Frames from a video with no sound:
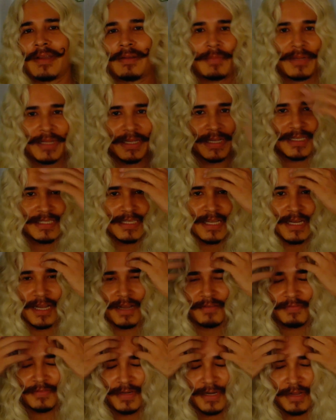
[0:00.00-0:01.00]
But like I said,
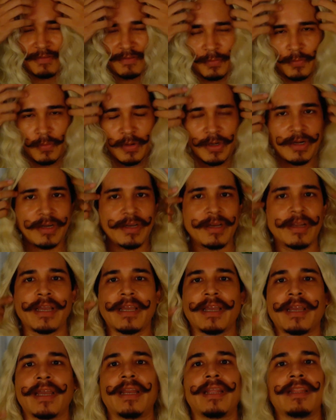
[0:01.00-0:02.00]
I've never worn
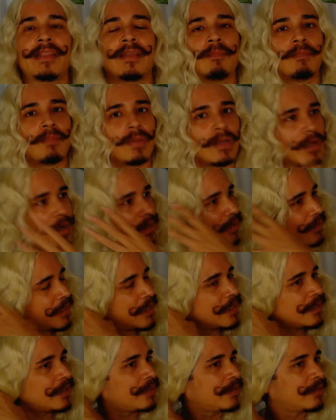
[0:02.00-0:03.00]
anything blonde.
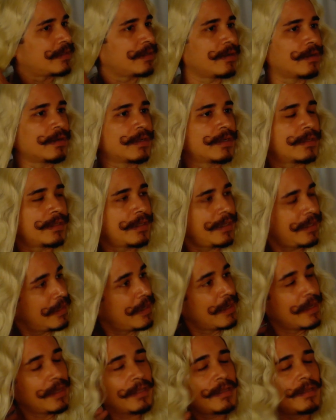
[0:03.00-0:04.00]
I think the only the,
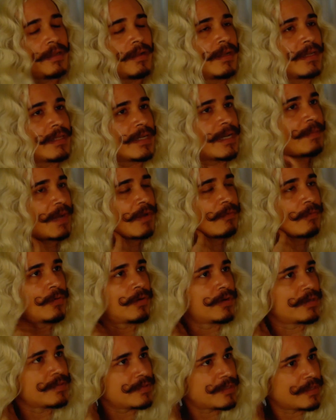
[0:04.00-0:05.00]
the only time I've
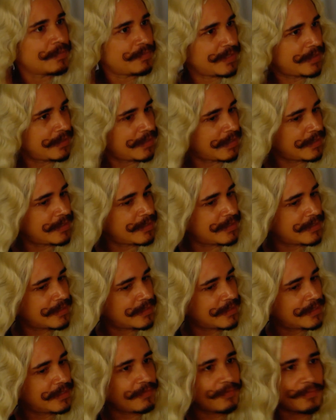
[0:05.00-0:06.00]
worn something
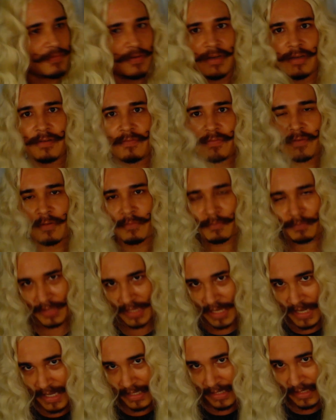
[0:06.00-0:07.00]
that's different from
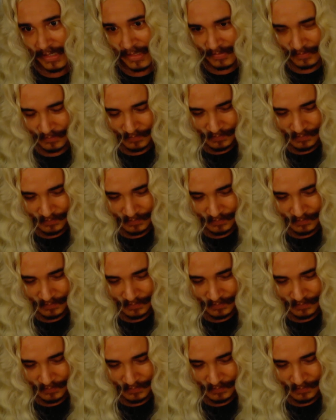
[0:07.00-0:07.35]
black,